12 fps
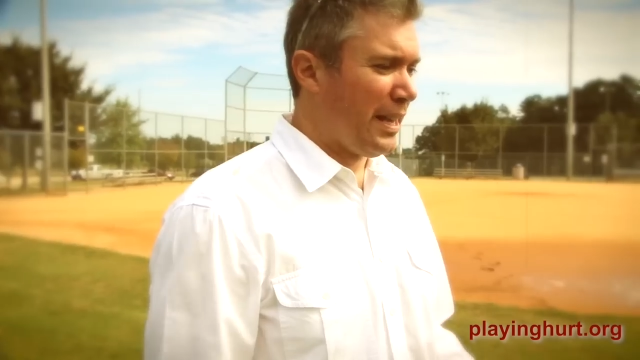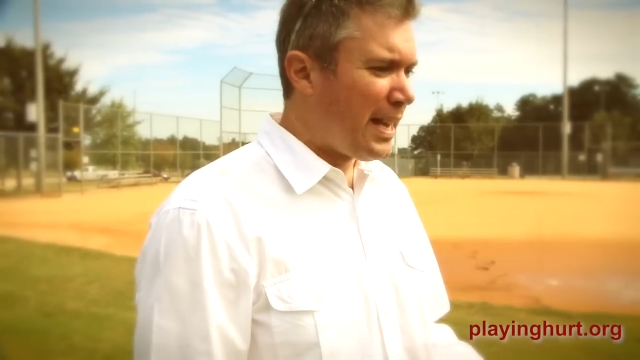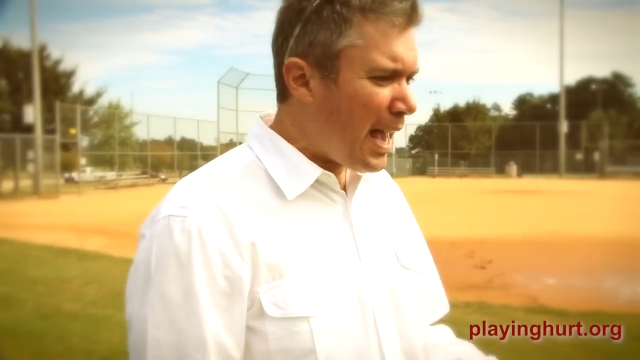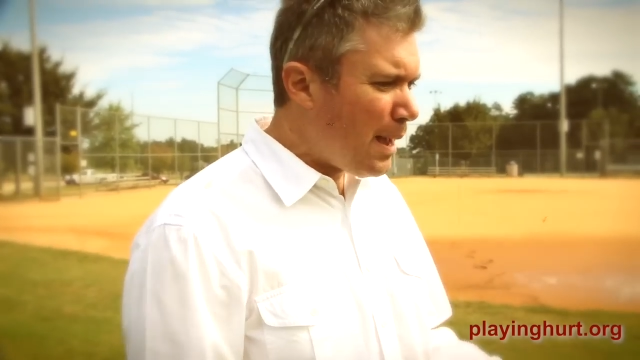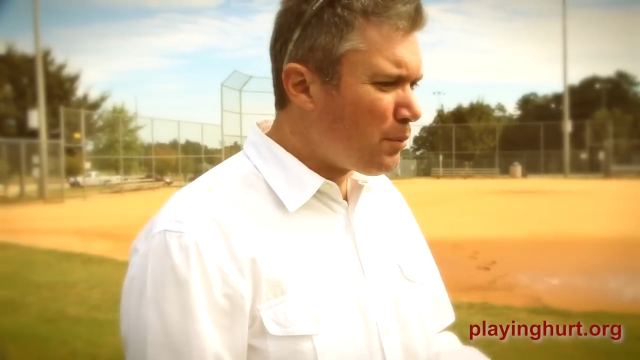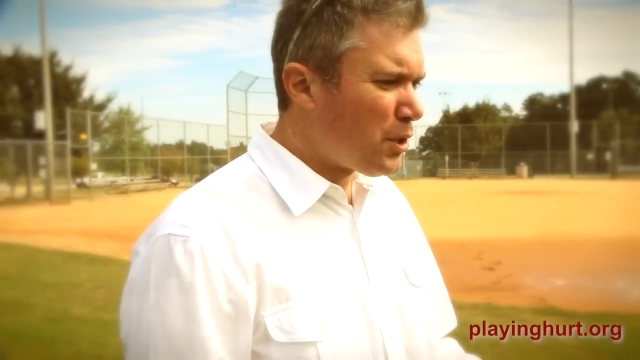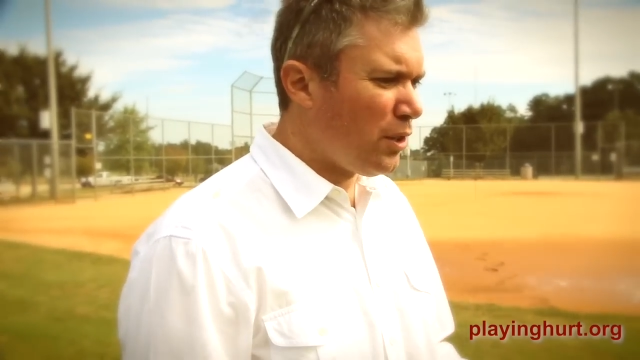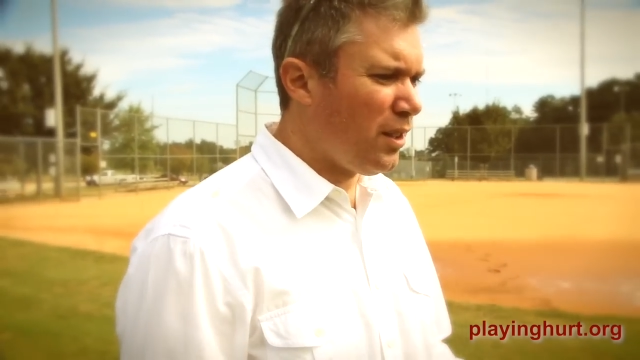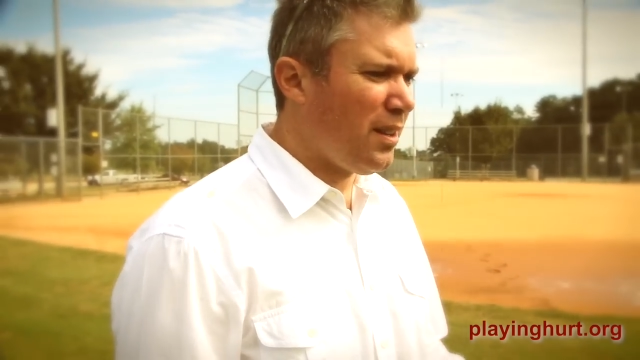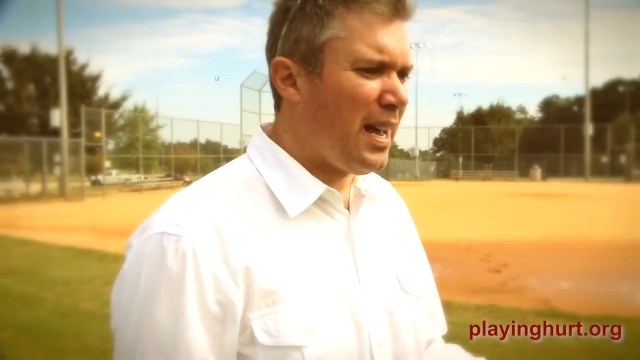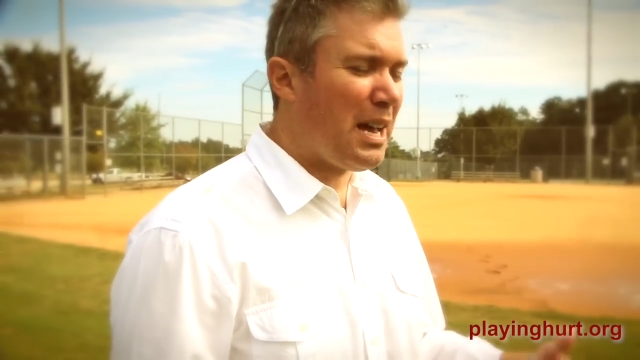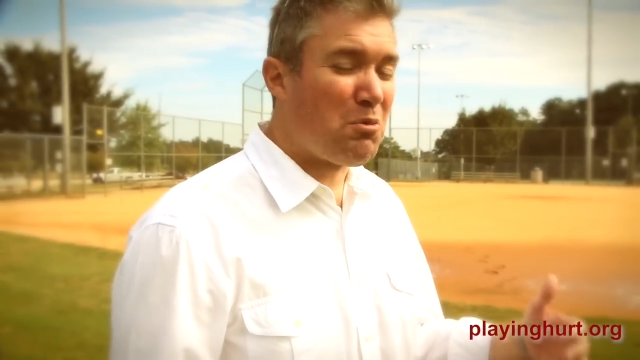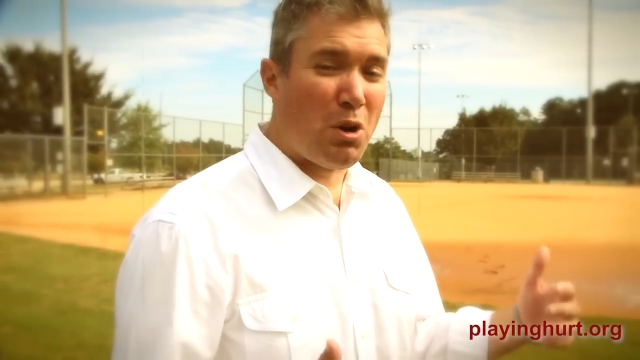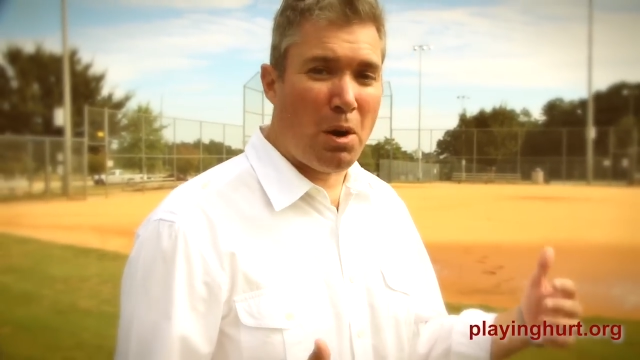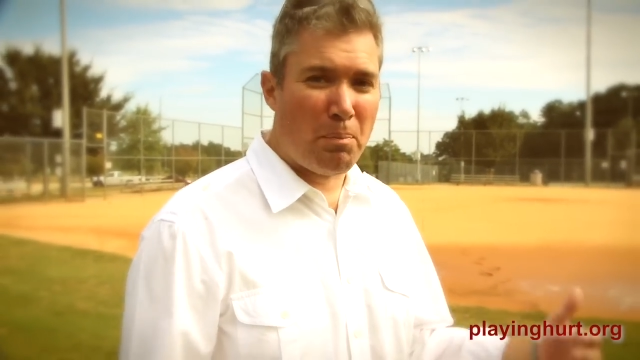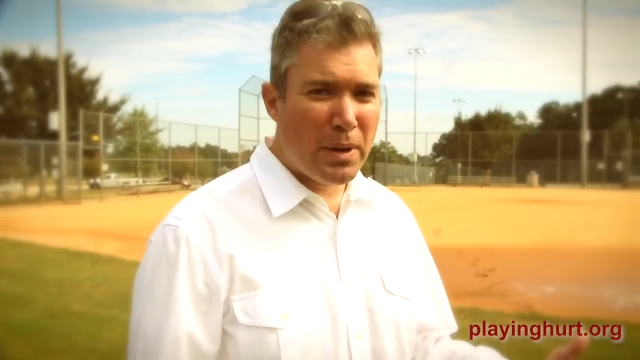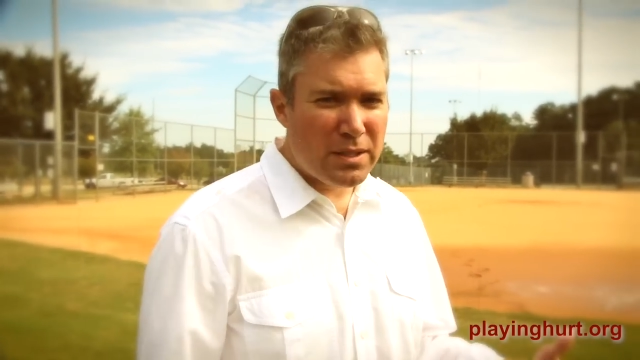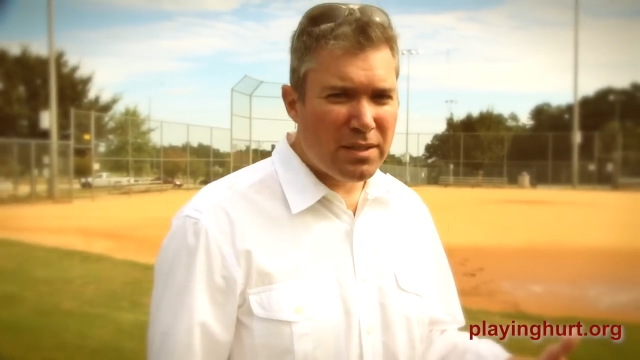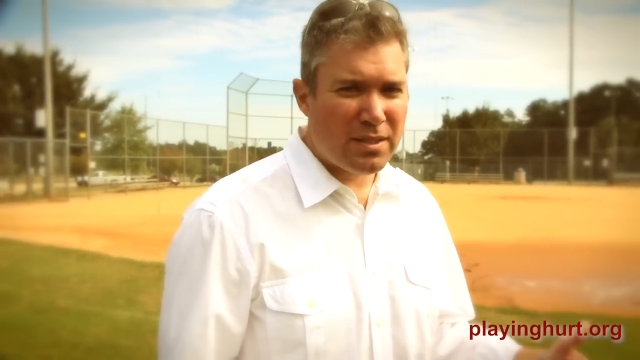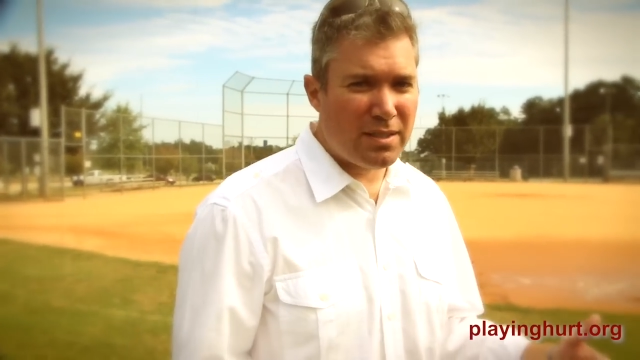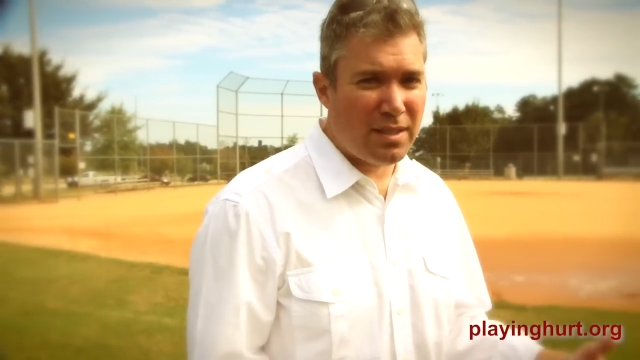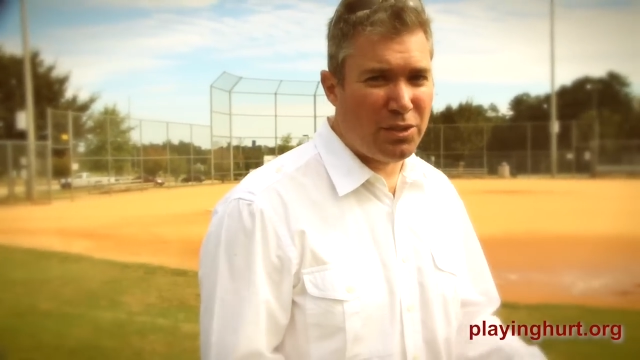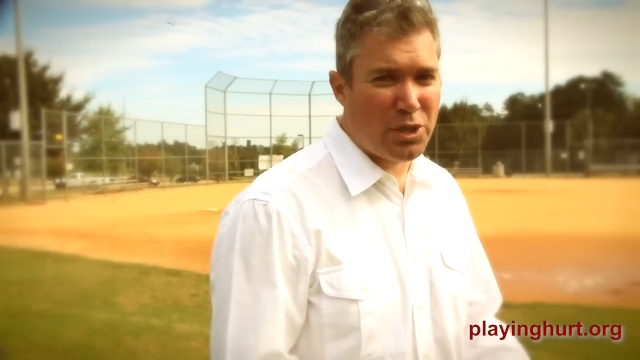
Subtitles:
When the game's on the line, when our business is in